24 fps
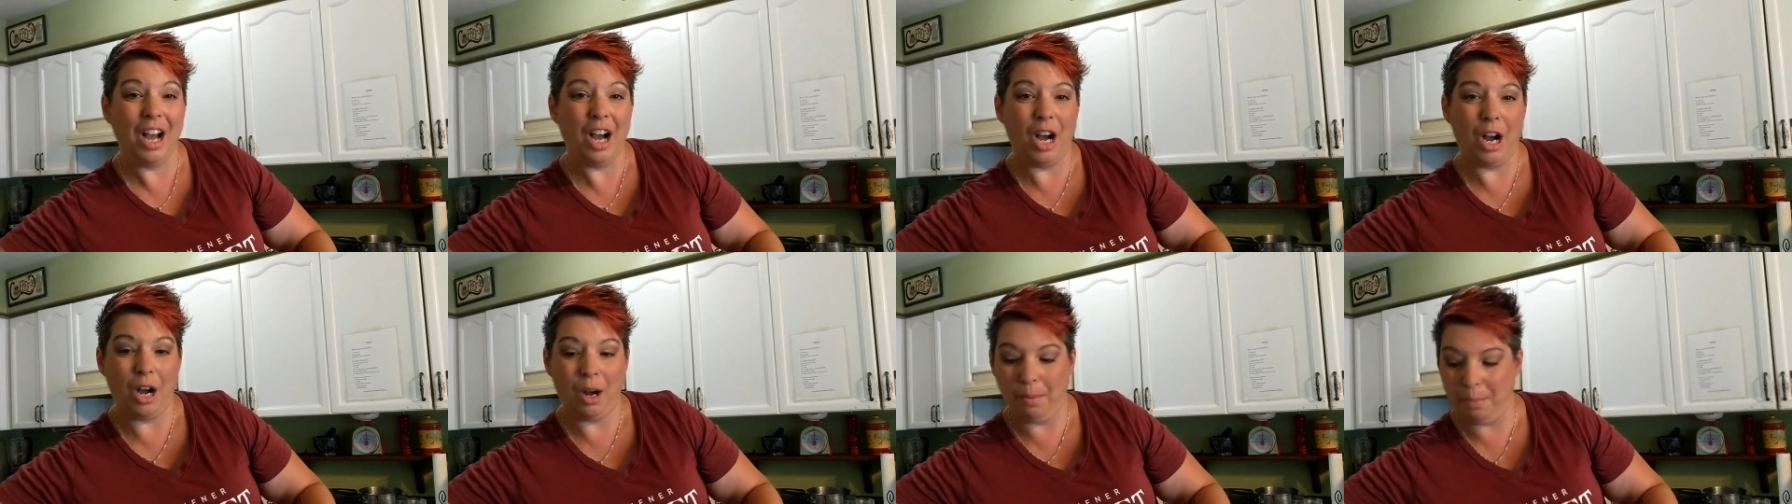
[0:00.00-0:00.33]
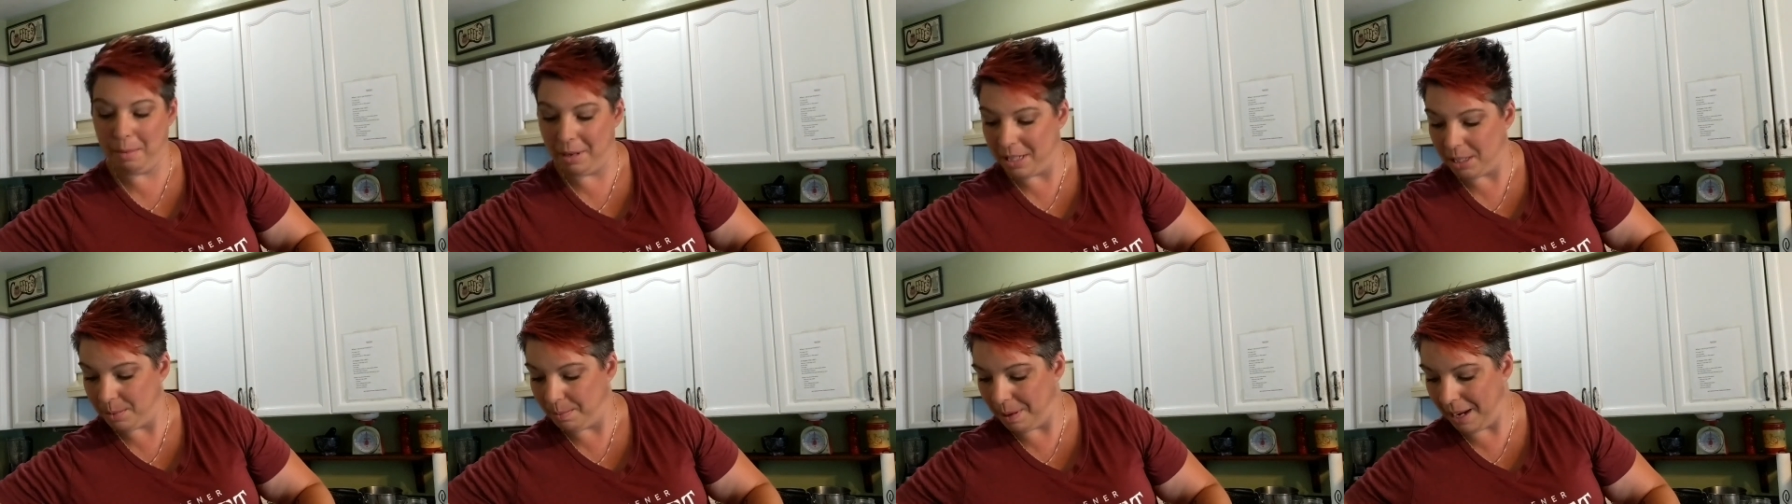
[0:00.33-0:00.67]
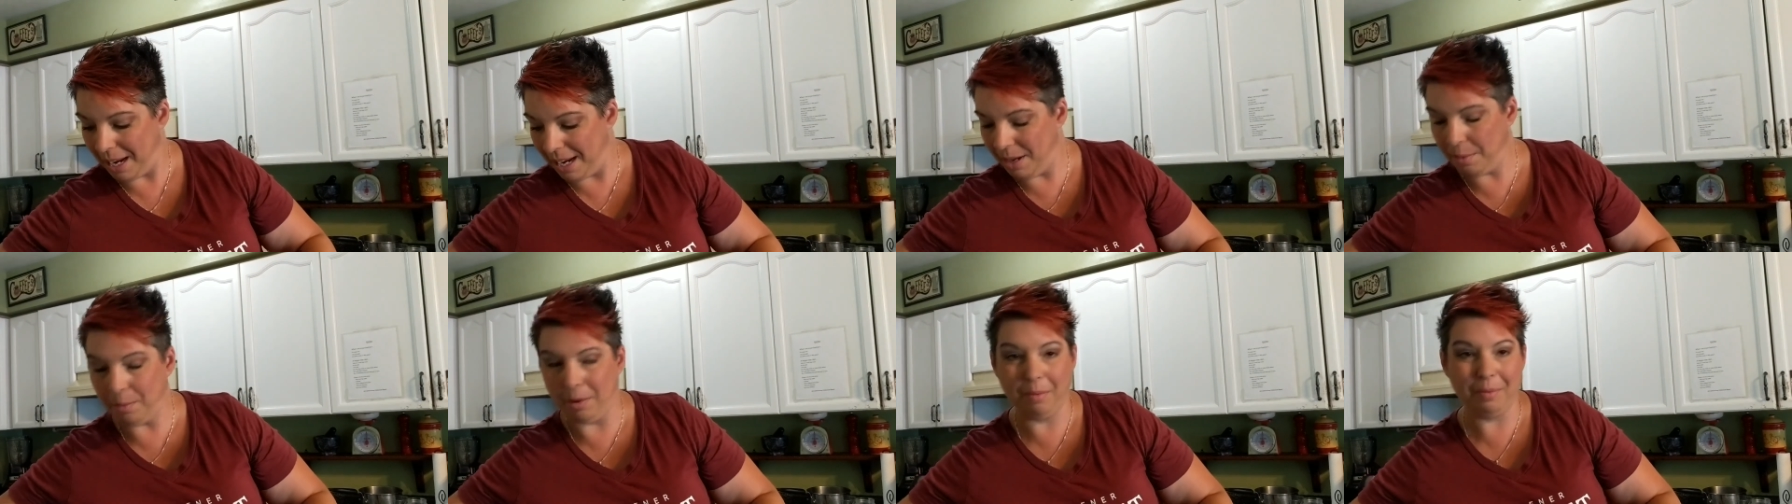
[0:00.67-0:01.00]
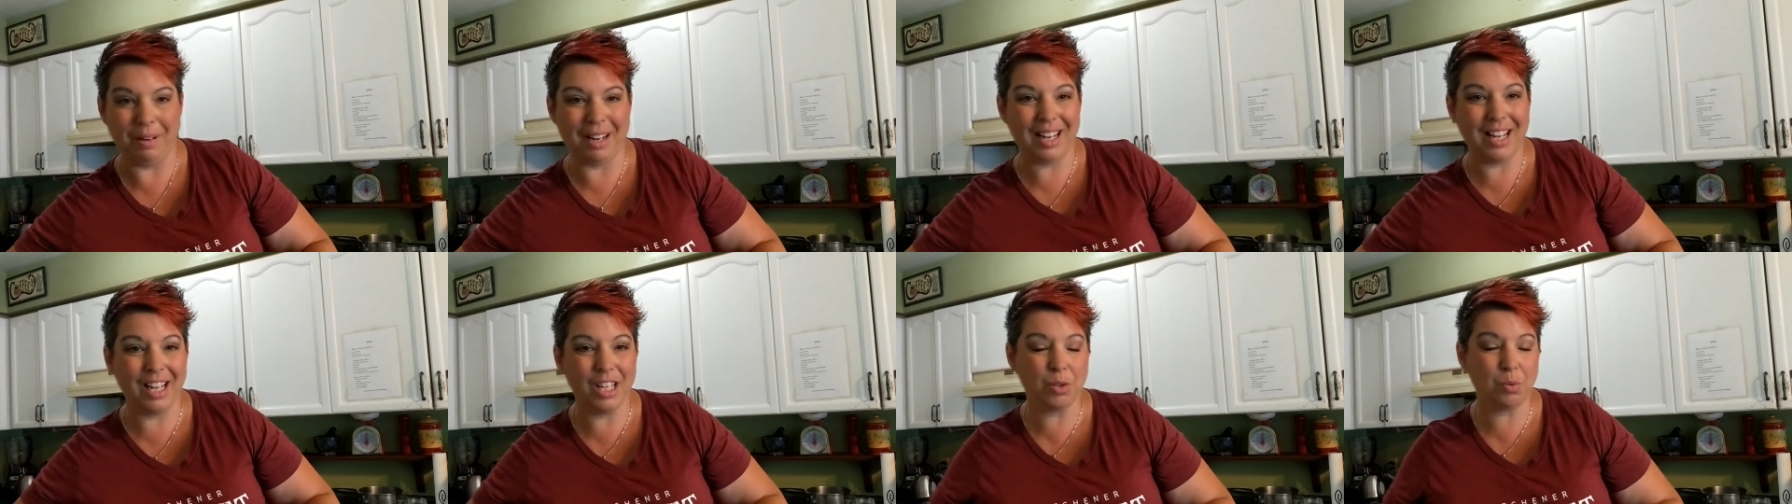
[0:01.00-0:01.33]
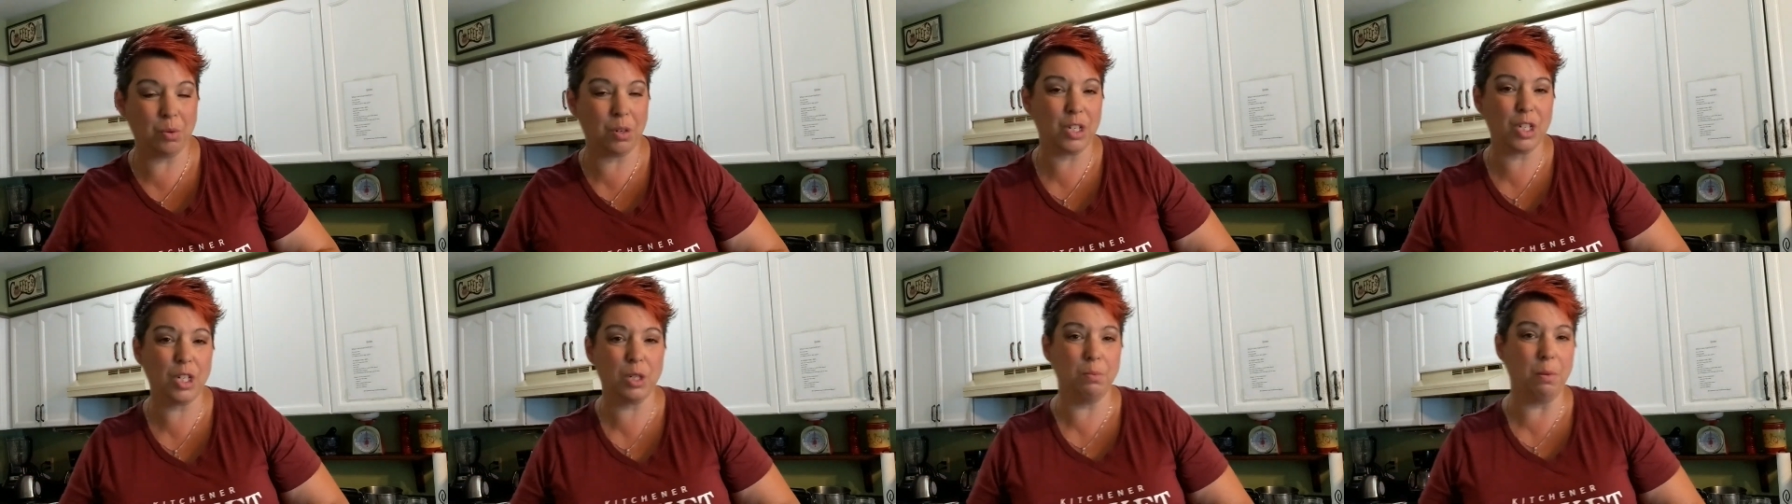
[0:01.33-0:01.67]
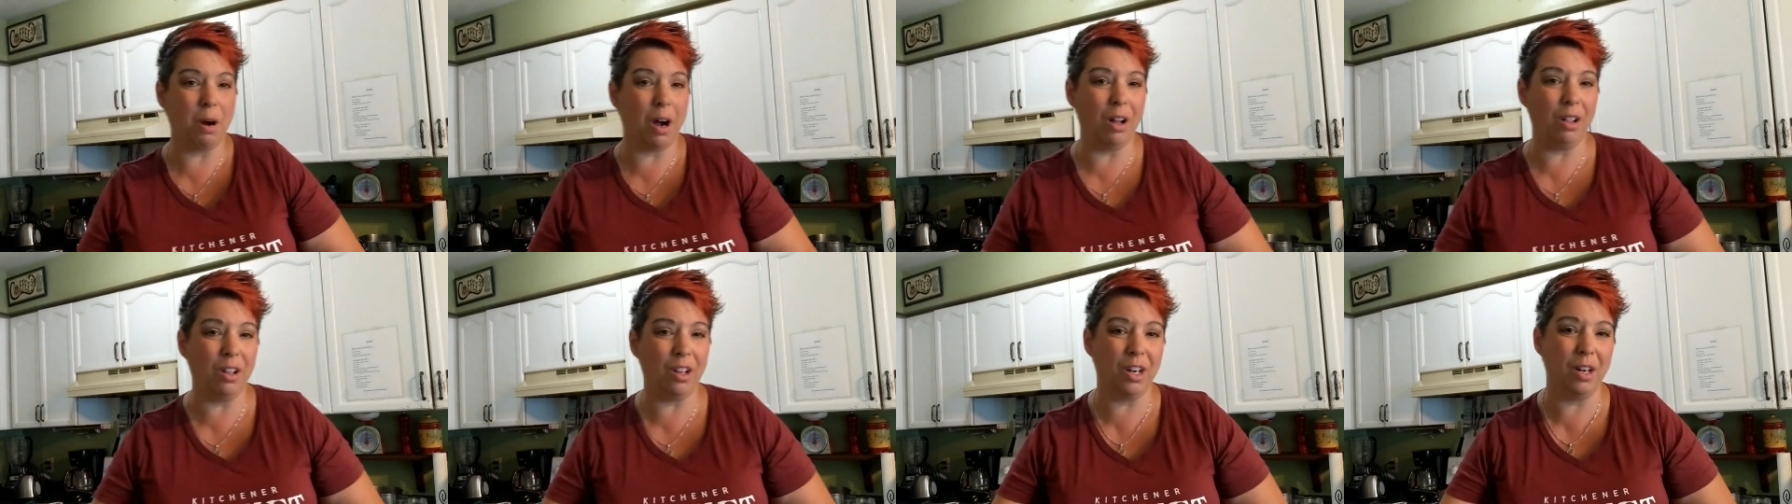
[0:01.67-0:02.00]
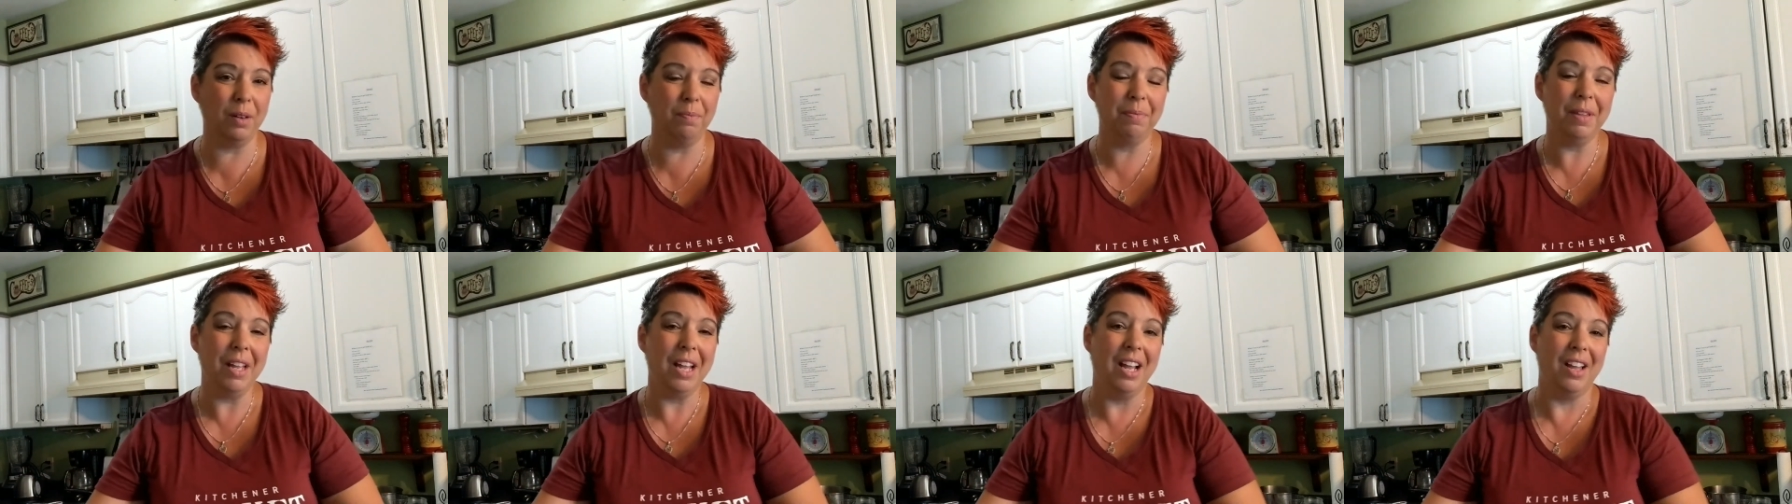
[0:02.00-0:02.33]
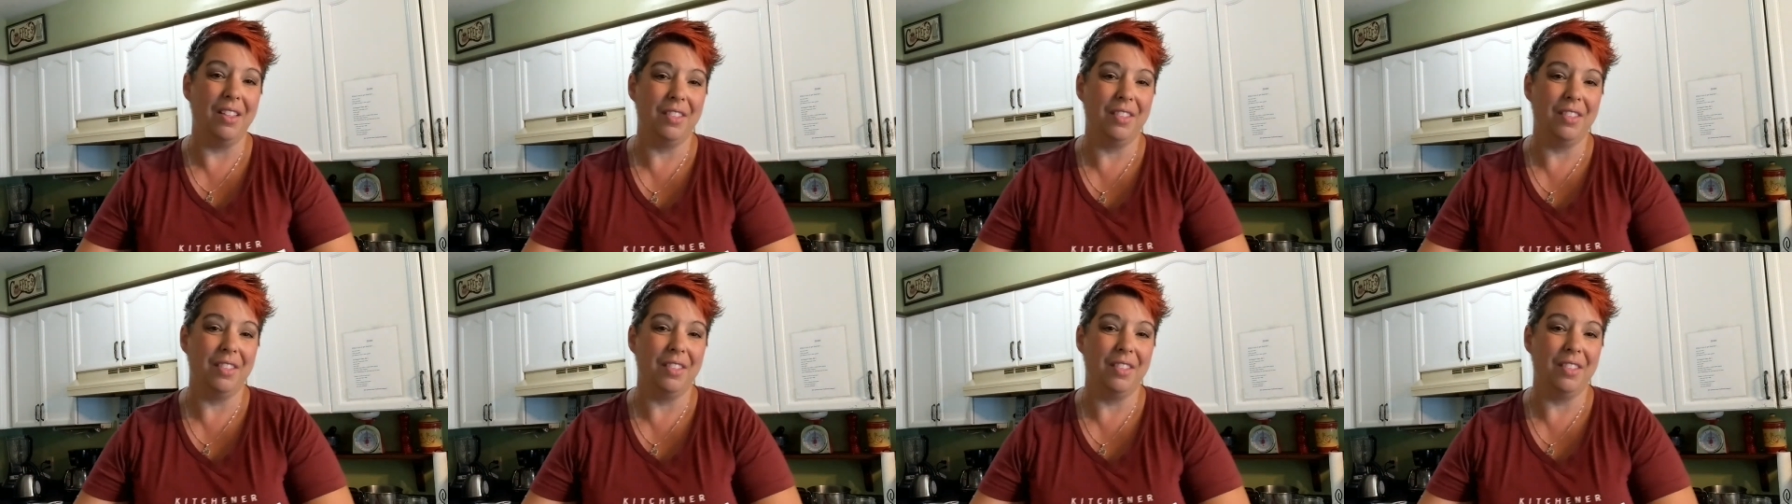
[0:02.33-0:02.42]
um, but depend- when my kids were smaller,